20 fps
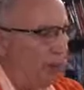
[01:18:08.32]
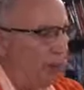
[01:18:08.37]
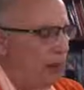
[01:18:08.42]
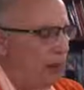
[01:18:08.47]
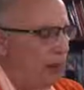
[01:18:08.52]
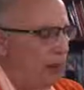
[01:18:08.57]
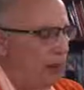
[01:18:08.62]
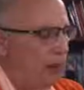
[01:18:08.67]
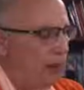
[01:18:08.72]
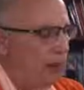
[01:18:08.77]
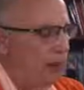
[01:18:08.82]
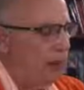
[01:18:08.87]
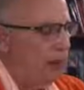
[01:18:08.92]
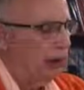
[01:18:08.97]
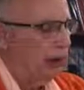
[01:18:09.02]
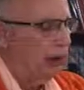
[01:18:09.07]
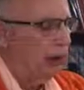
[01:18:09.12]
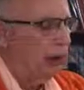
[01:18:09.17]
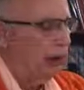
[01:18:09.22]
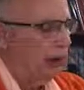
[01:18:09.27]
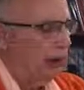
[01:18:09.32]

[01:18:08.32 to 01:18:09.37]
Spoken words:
Maharaj Ki Jai.